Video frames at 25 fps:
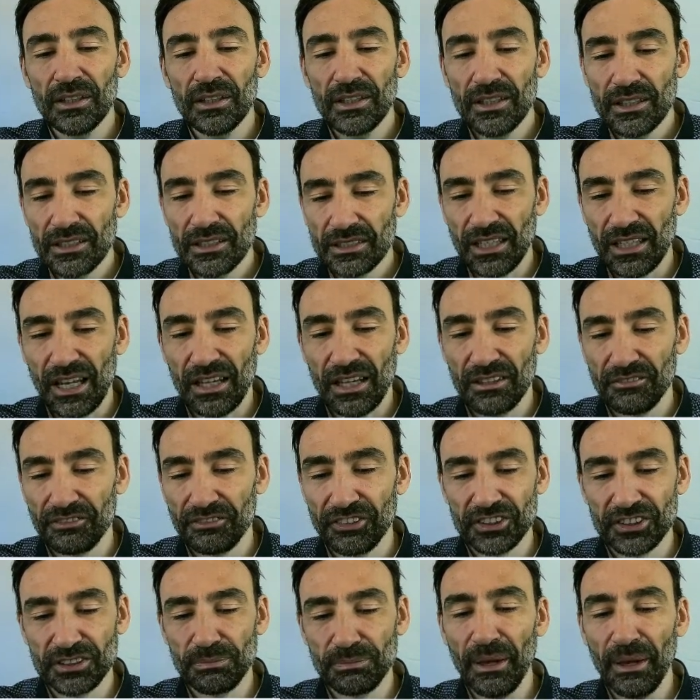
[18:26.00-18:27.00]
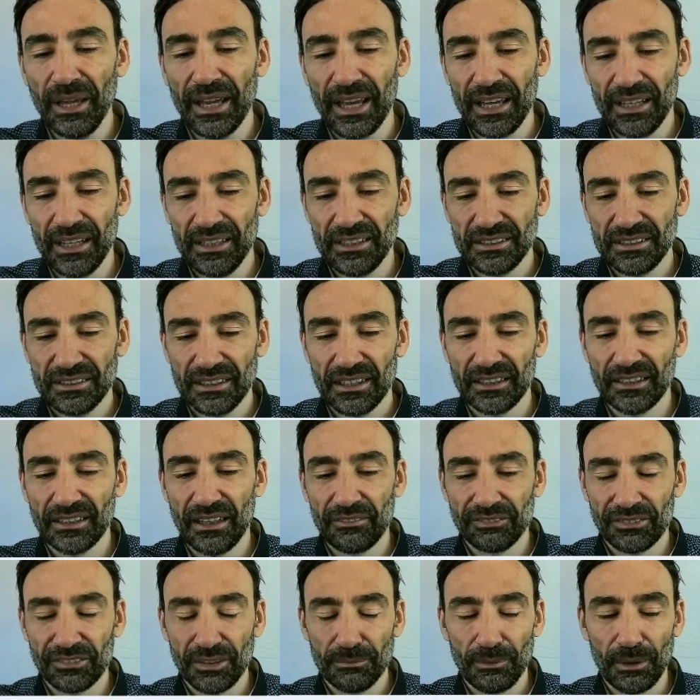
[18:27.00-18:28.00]
Signed first by Alice and
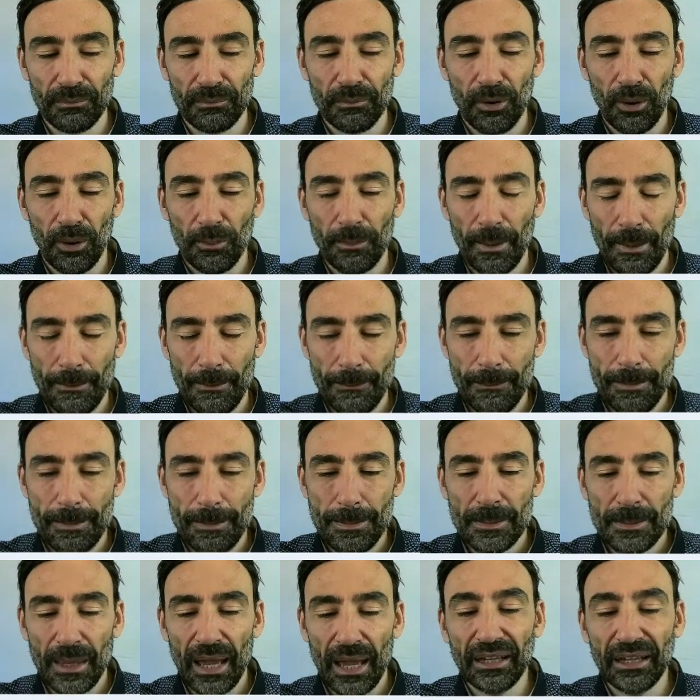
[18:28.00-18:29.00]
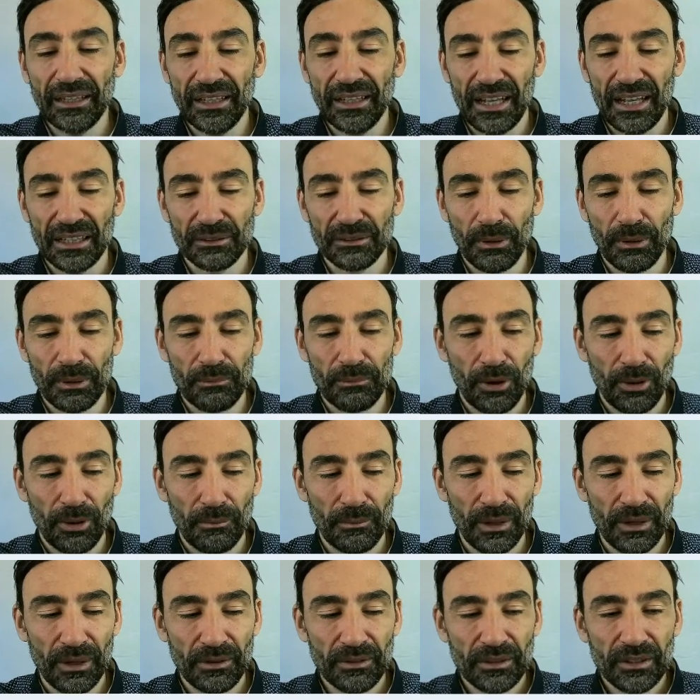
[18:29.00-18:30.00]
after by Bob. And held by
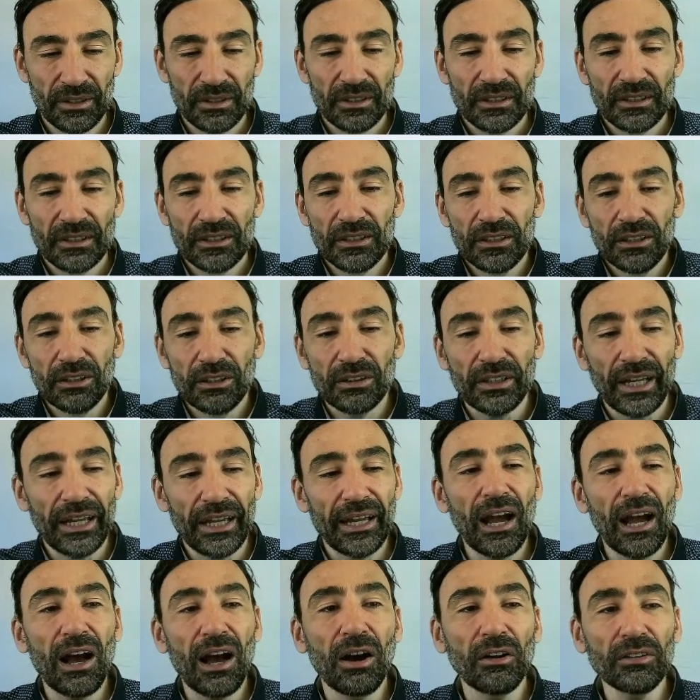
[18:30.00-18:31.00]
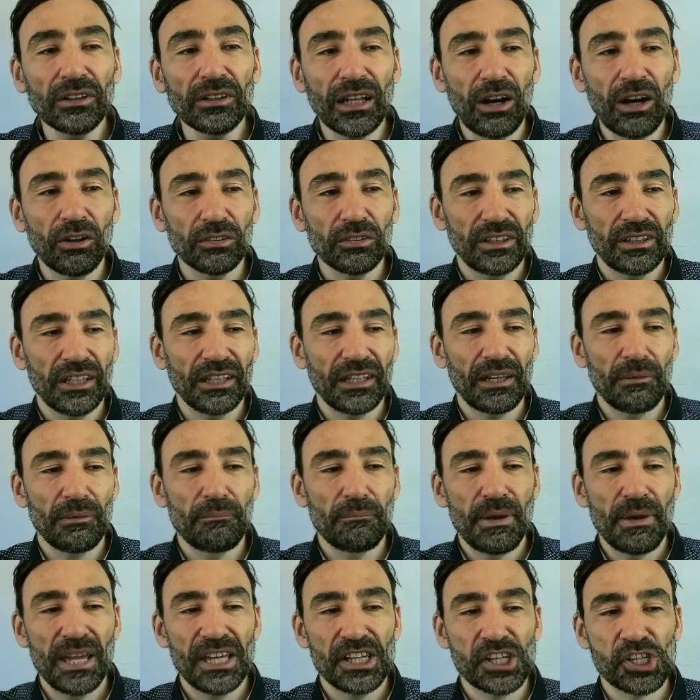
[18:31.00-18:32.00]
Bob. Okay, how now they can
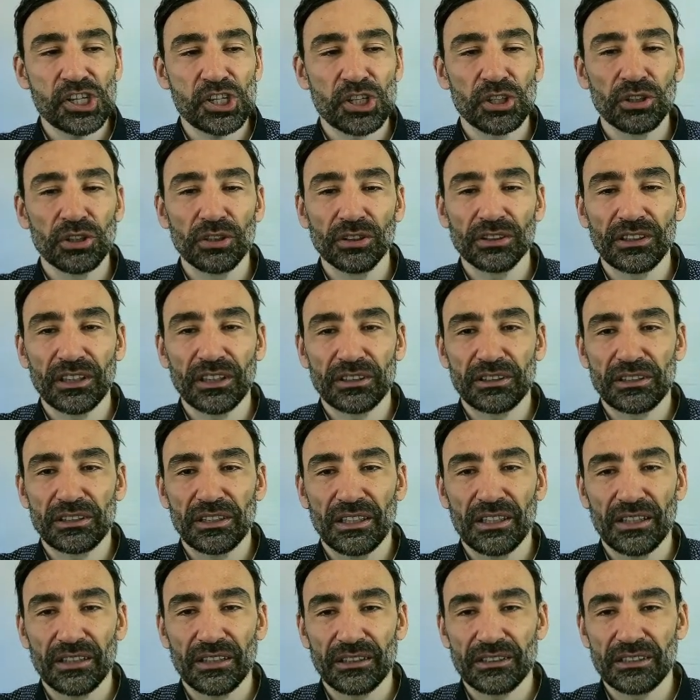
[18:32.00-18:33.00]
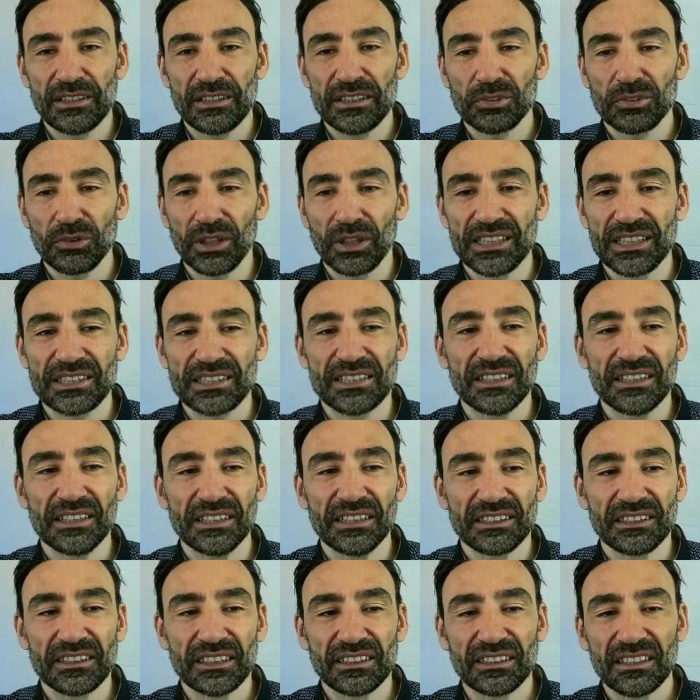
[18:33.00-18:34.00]
make sure that this one is
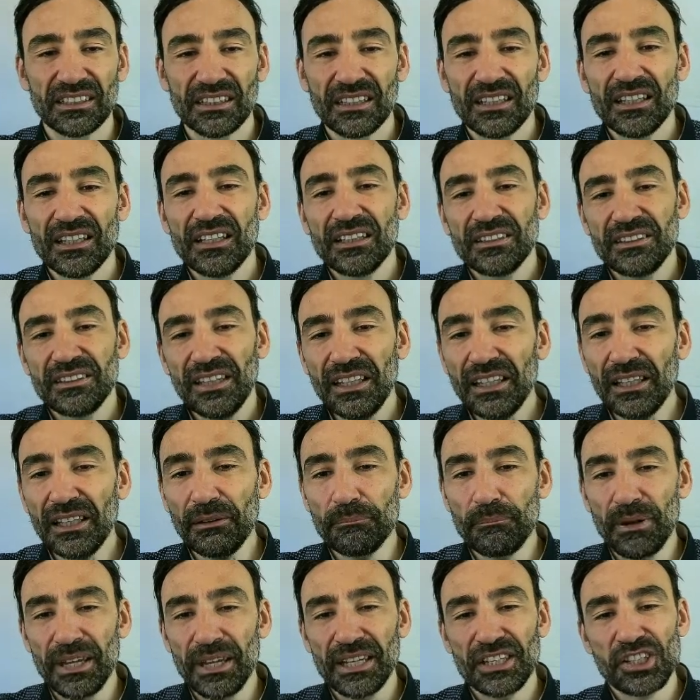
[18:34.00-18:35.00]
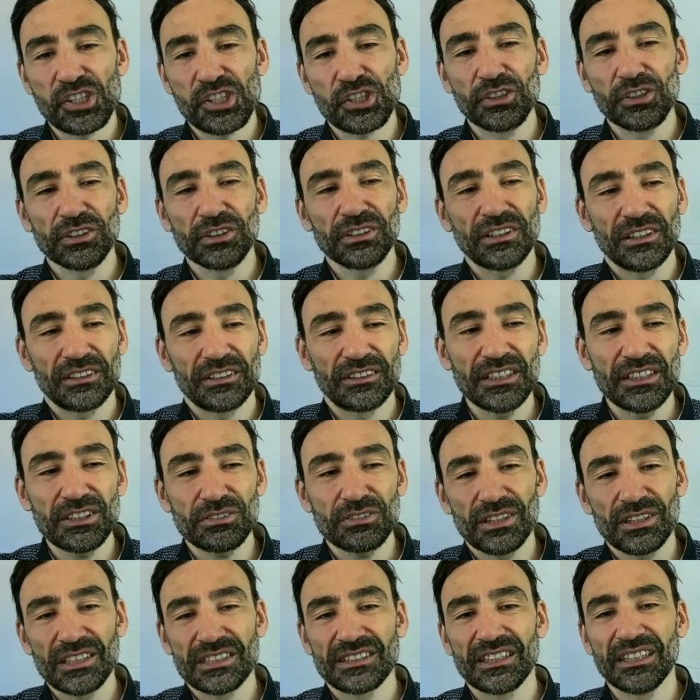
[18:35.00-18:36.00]
deleted? They can make sure that this
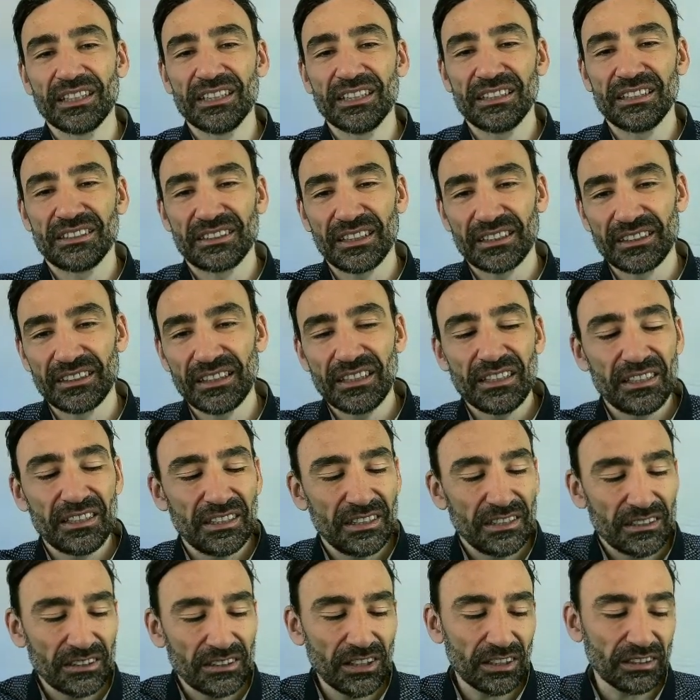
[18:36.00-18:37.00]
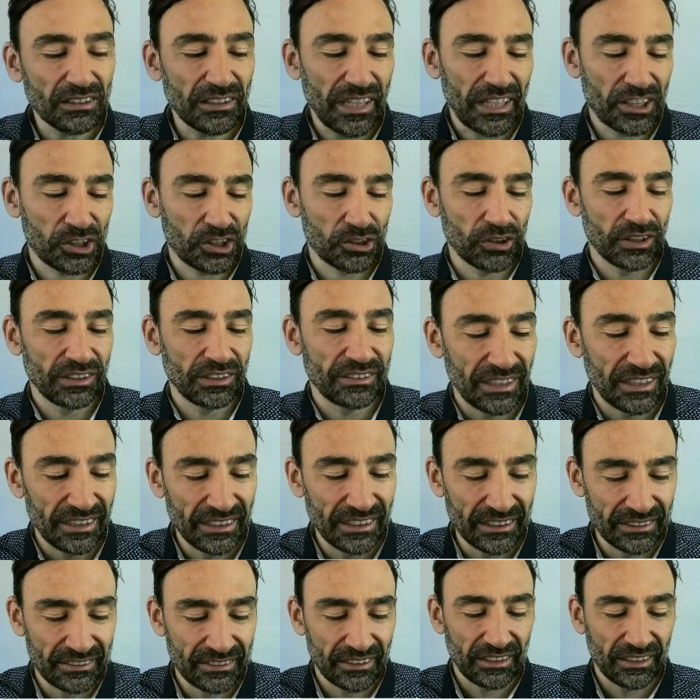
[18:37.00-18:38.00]
one is deleted, not actually
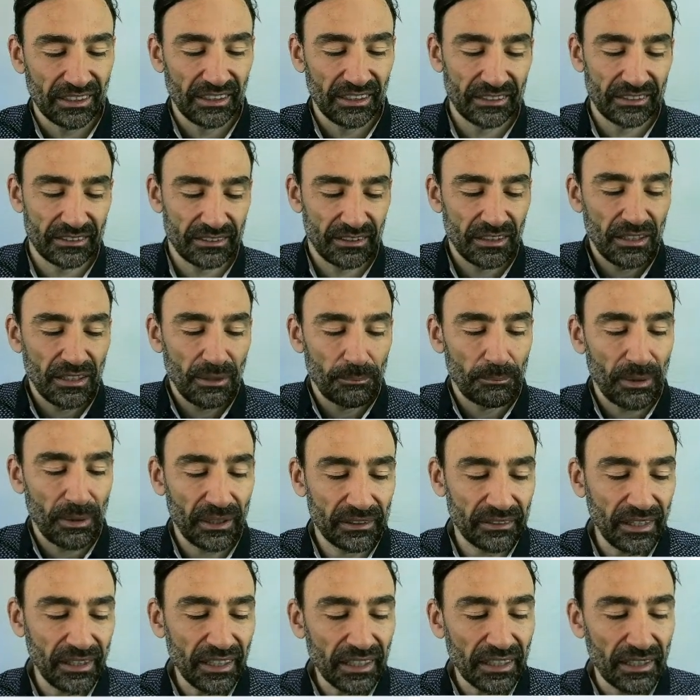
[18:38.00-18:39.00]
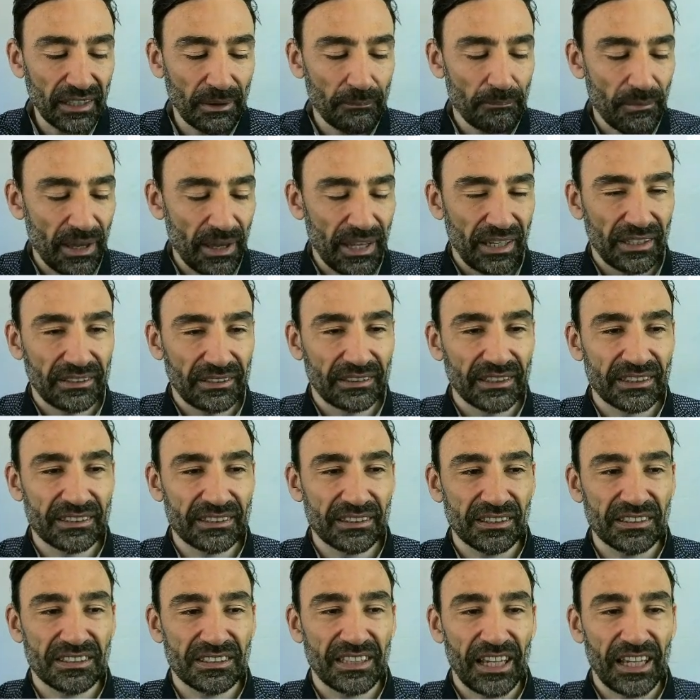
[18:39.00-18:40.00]
deleting it, but they can make this
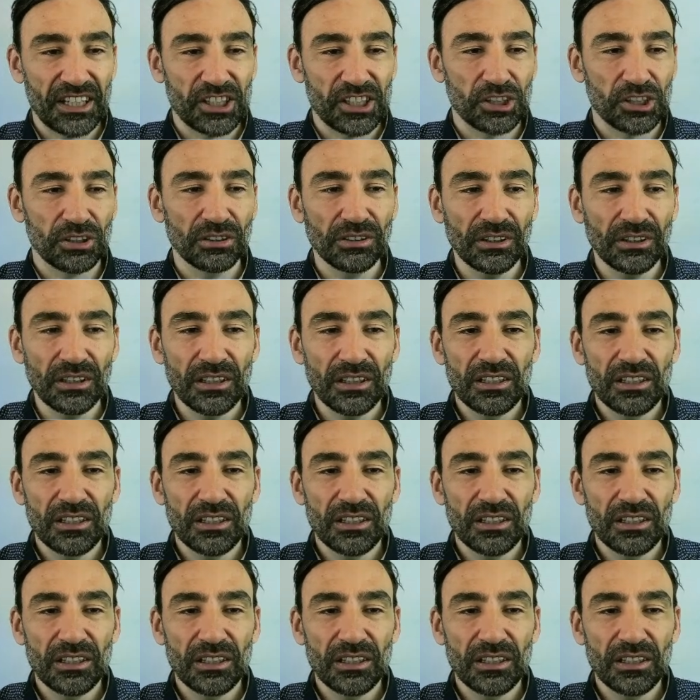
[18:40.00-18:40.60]
transaction